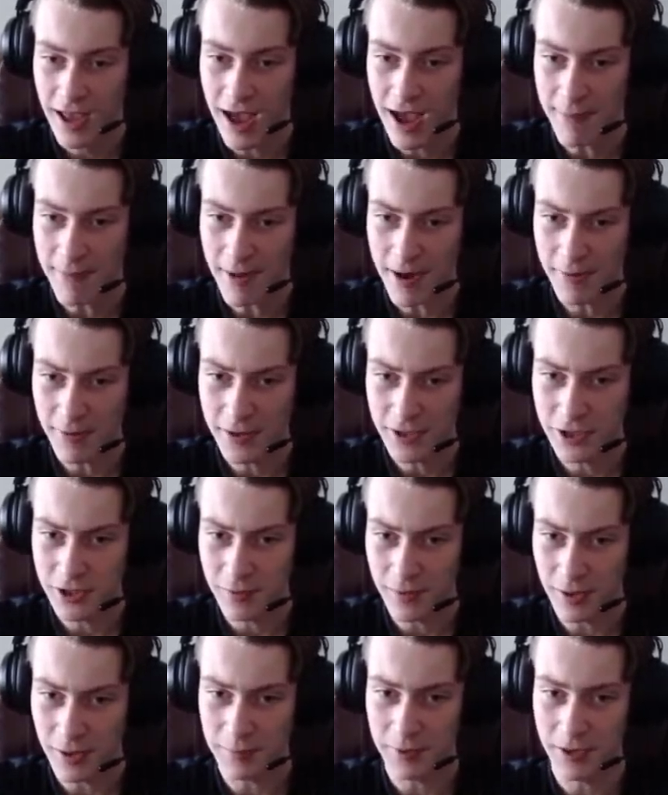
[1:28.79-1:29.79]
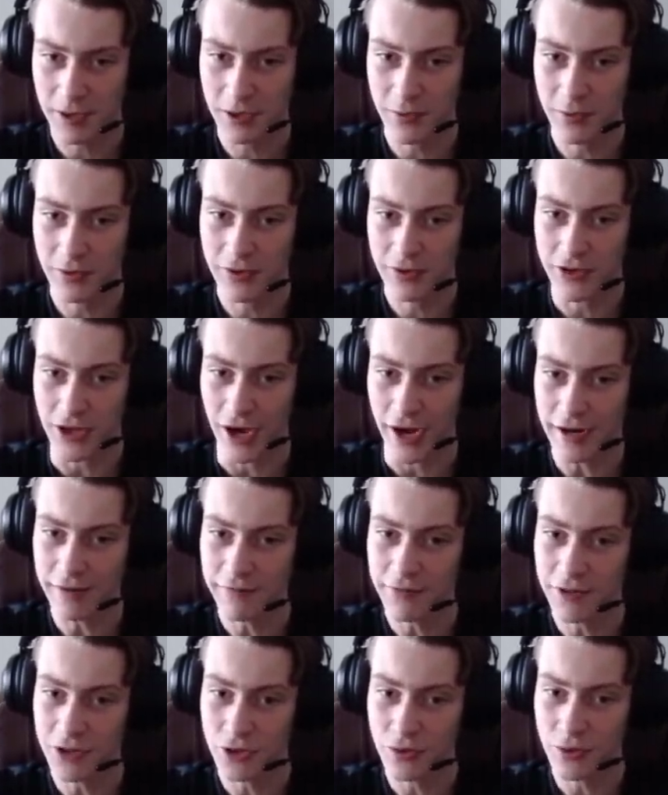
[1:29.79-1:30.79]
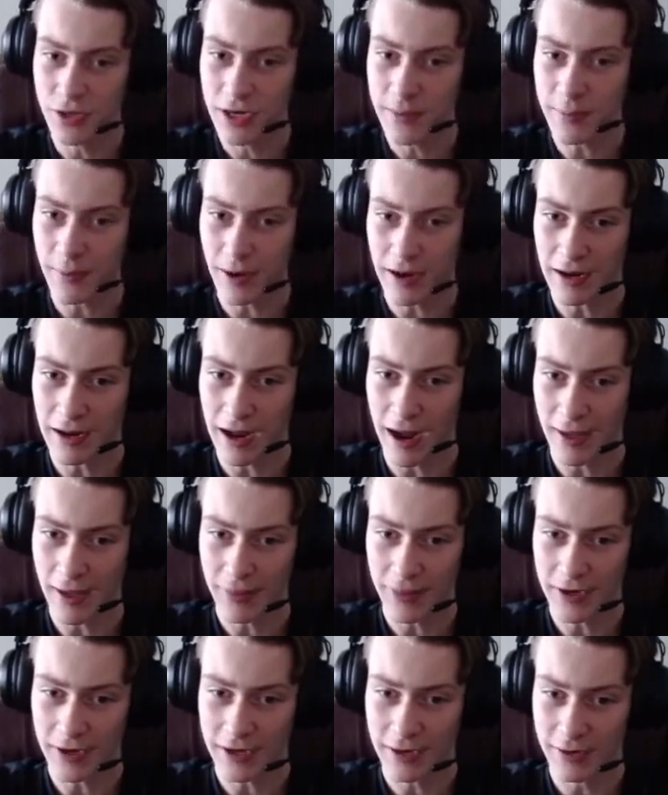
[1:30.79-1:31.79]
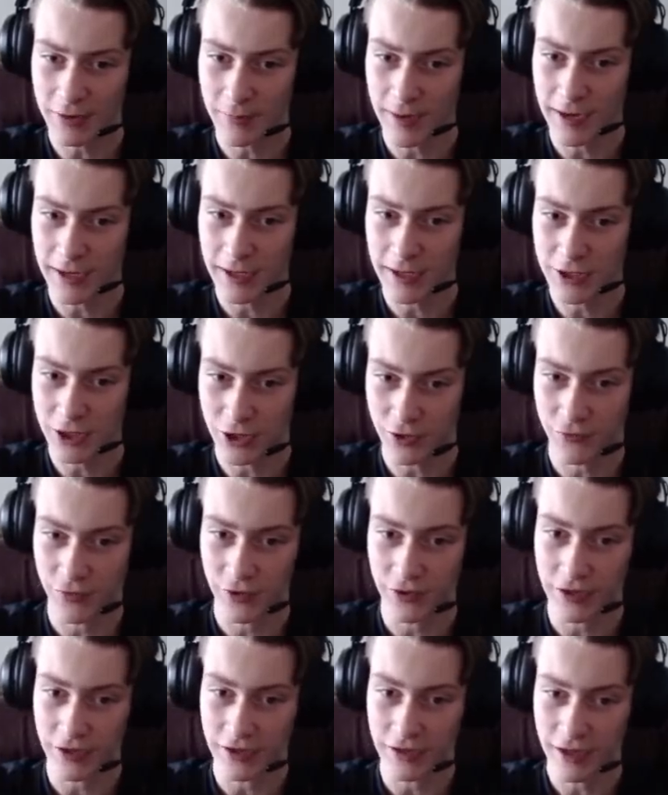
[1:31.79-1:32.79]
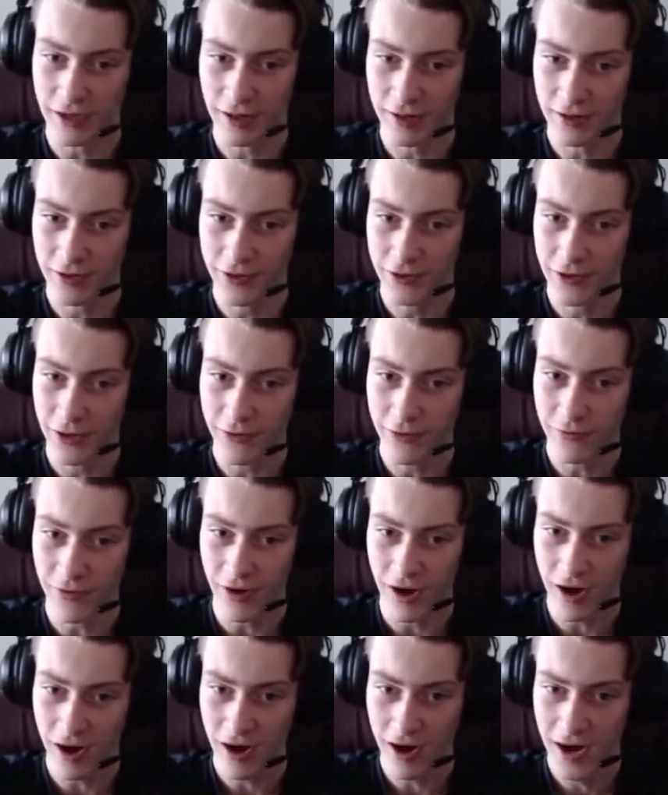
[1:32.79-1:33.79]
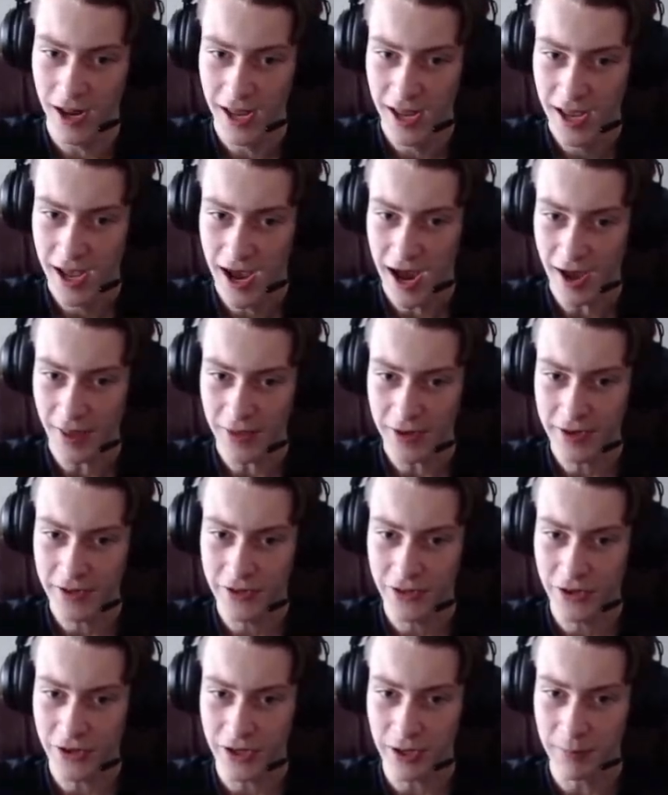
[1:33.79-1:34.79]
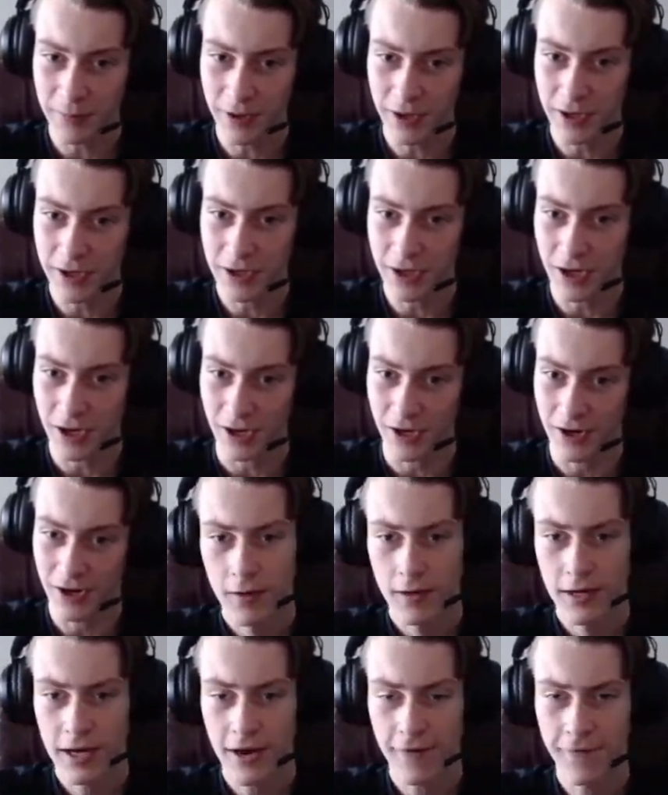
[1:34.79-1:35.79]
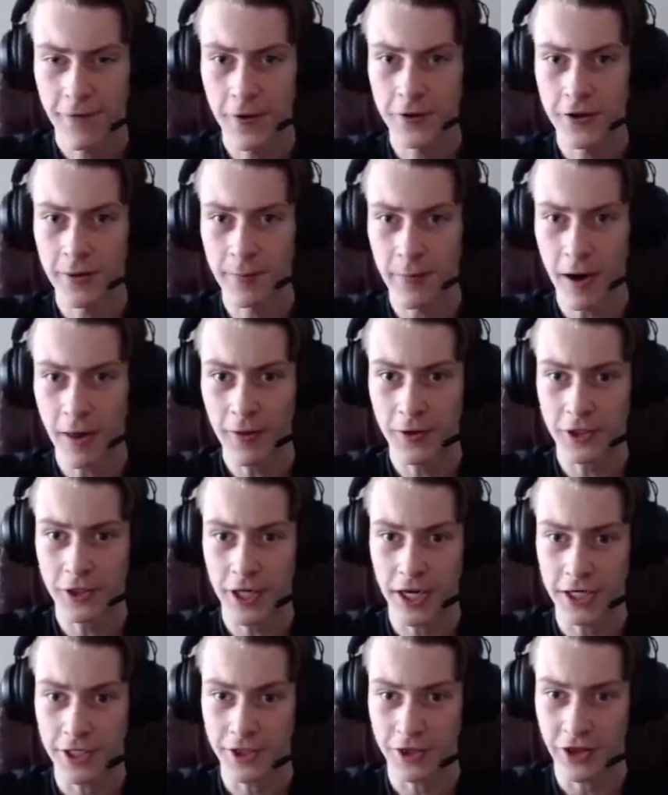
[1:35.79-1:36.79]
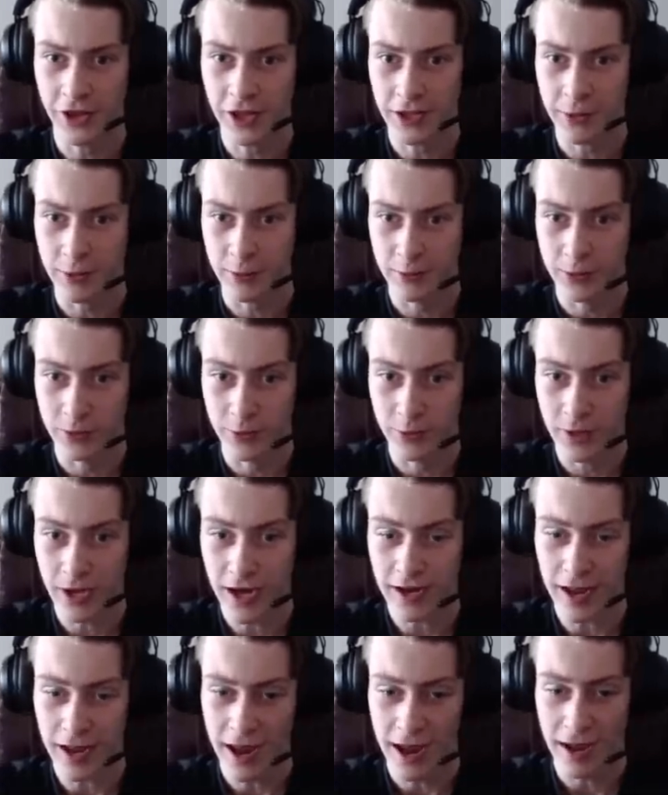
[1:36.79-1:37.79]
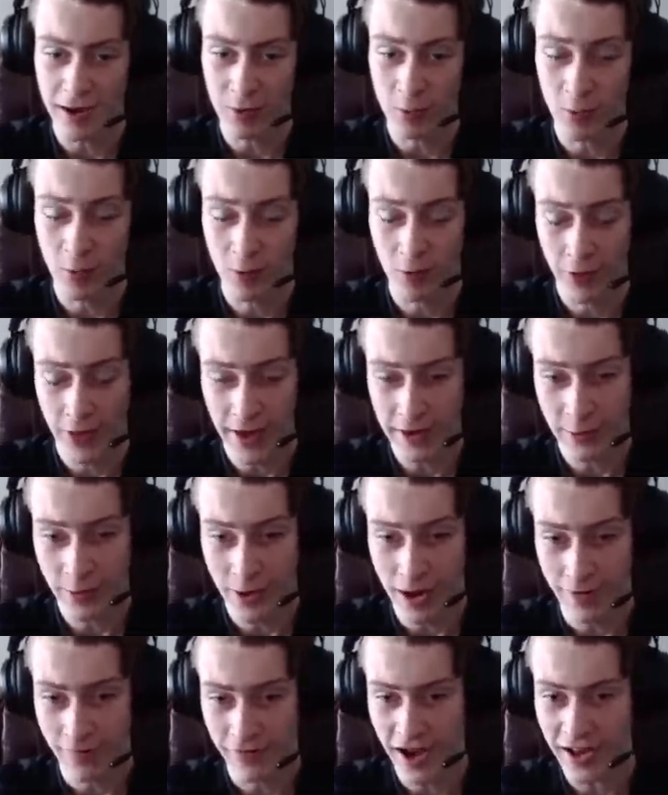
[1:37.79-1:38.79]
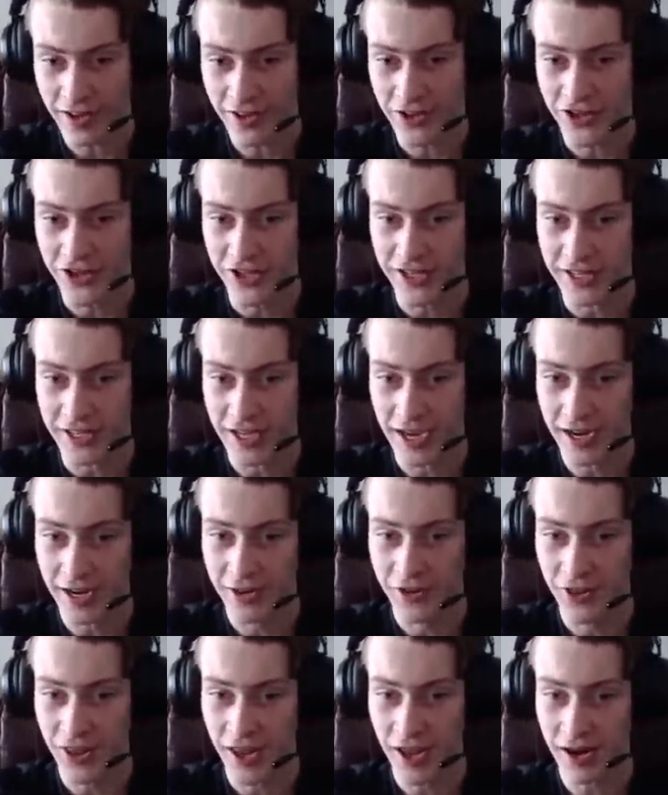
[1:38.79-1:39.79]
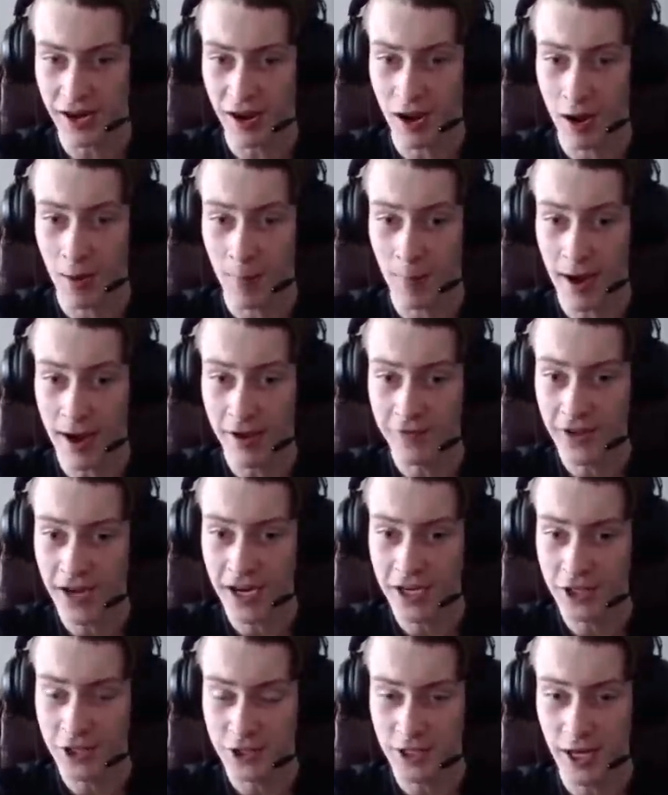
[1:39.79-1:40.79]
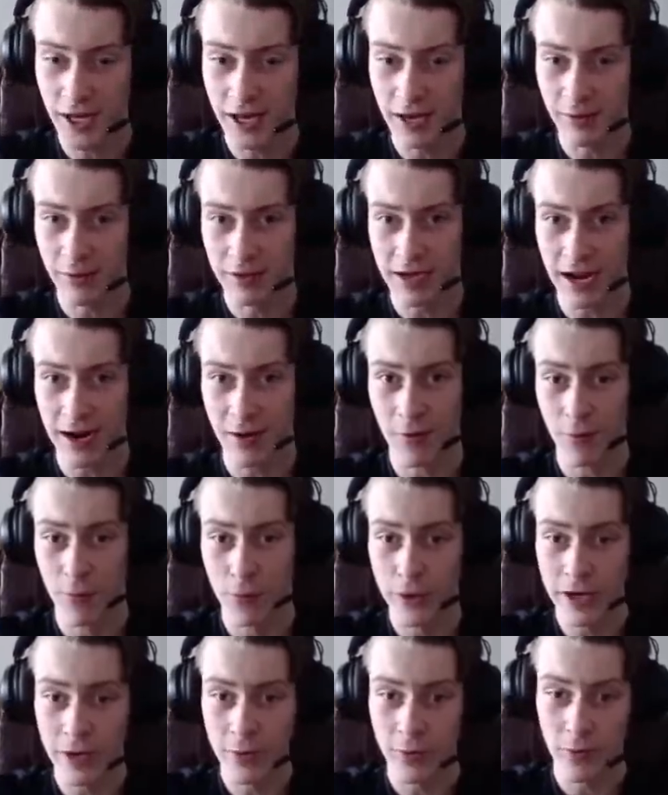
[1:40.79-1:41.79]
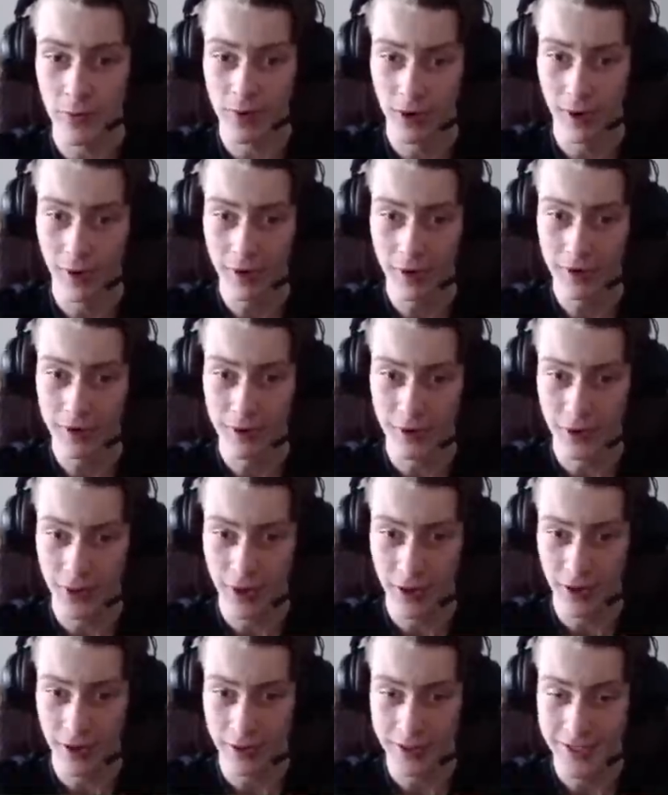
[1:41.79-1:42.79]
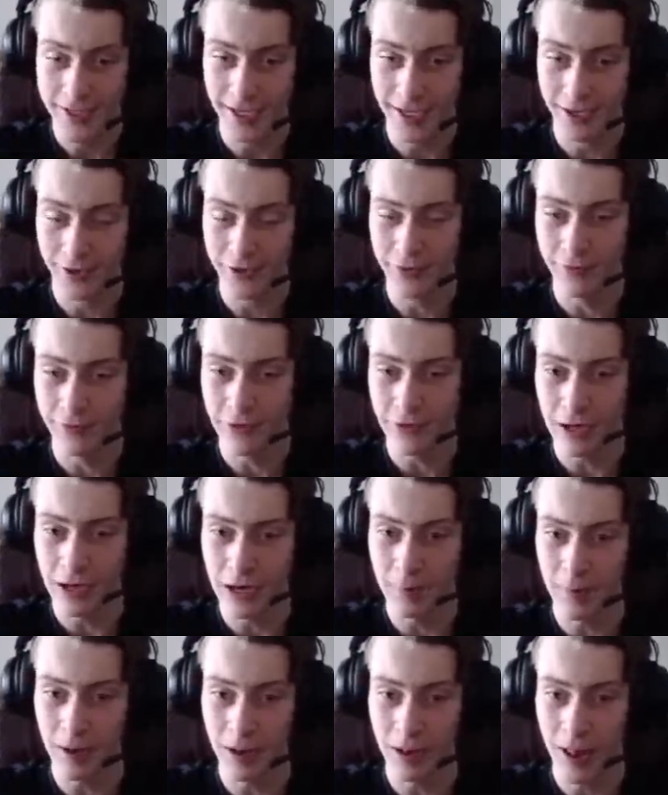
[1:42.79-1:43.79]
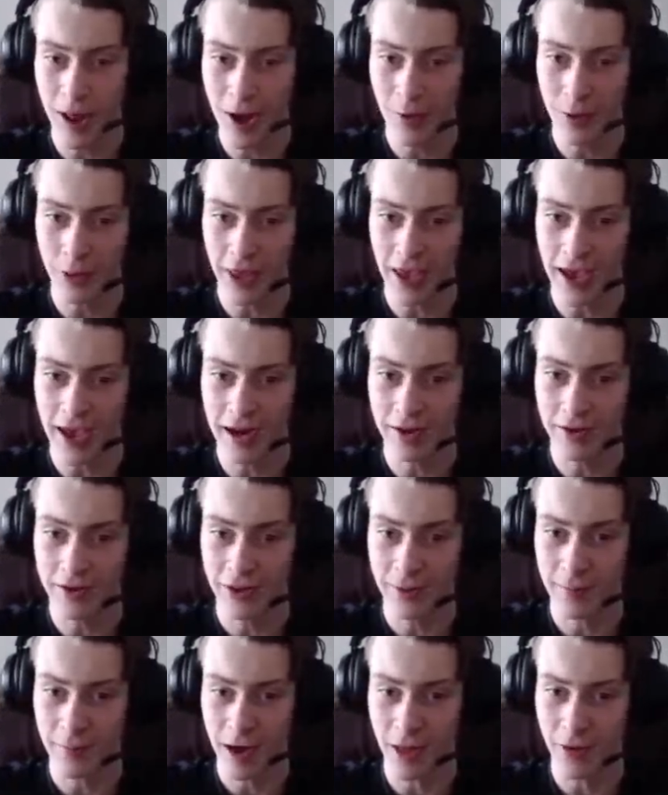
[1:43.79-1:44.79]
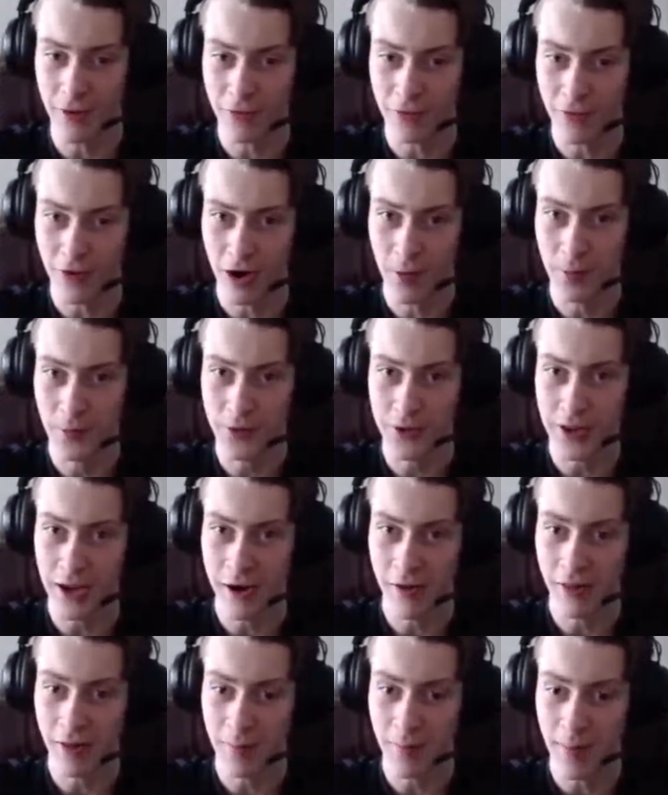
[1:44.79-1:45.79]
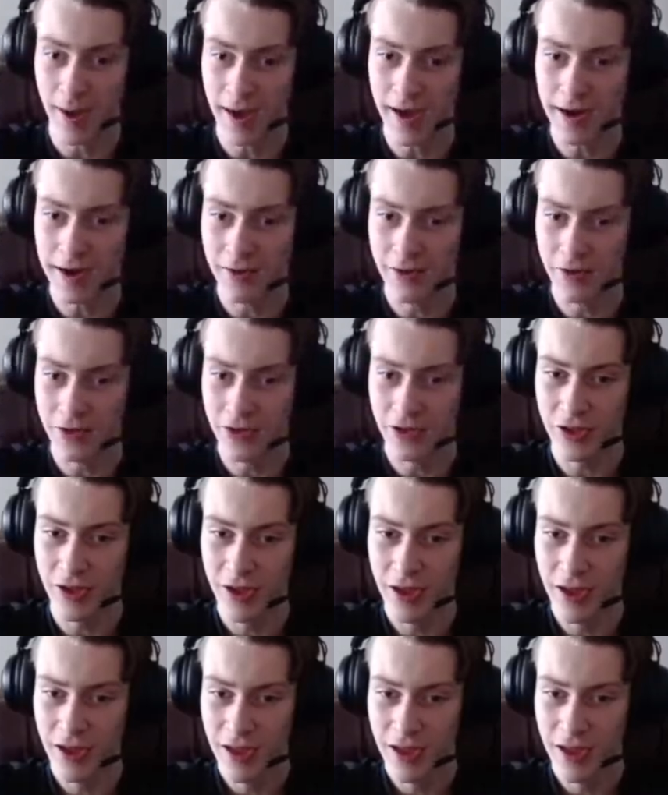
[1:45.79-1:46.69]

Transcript: I'm not really sure what I'm going to do inside of the tree, but I think it's mainly just for detail, and so far, I think it's looking pretty good. Now, for some other changes that you that you have not seen yet, is that I've actually kind of reworked the skeleton farm along with added some other farms down in the mines.